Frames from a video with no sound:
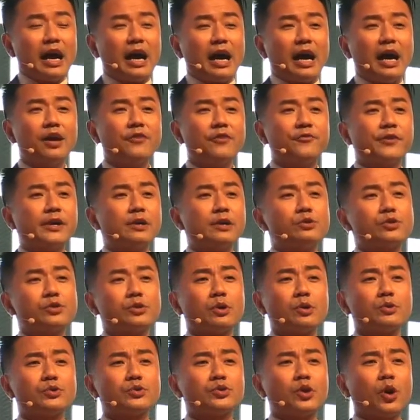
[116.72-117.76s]
"I feel
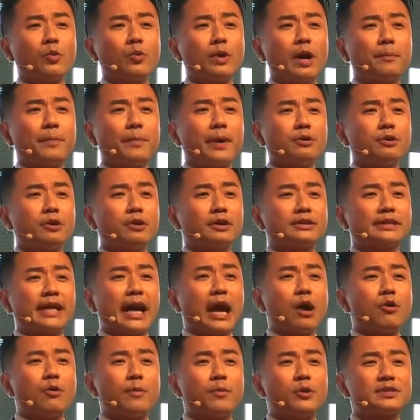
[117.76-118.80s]
so sorry about your
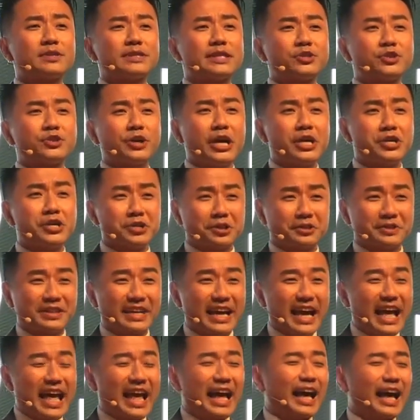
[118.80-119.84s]
terrible
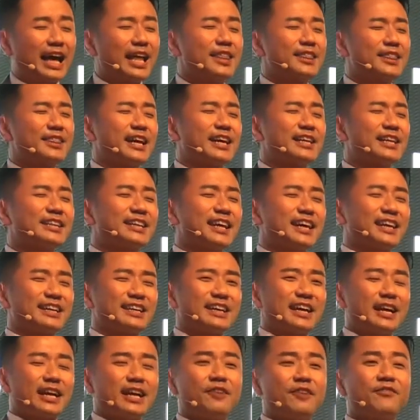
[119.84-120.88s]
situation. I think
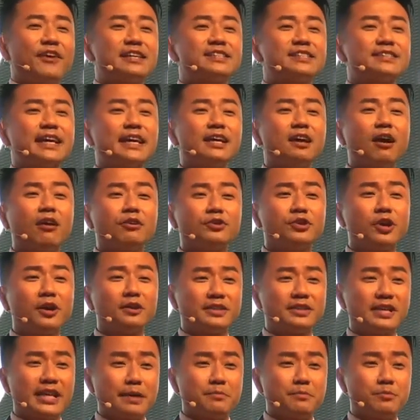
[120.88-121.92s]
that if I stay on
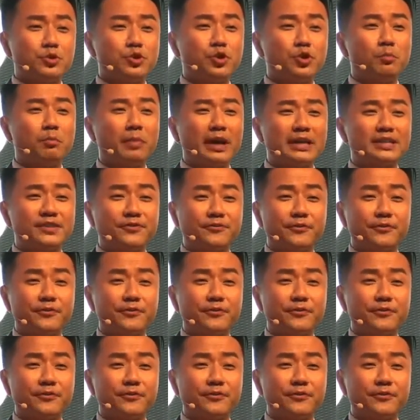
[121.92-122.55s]
your team, you might